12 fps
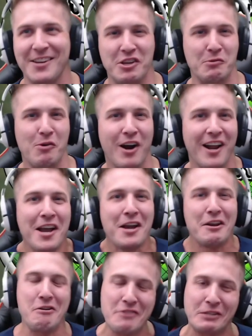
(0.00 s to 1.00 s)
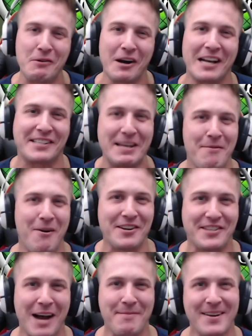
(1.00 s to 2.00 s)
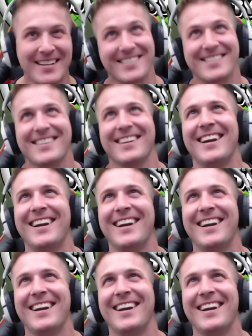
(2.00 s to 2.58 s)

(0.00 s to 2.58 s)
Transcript: you just want you just want to see more summons.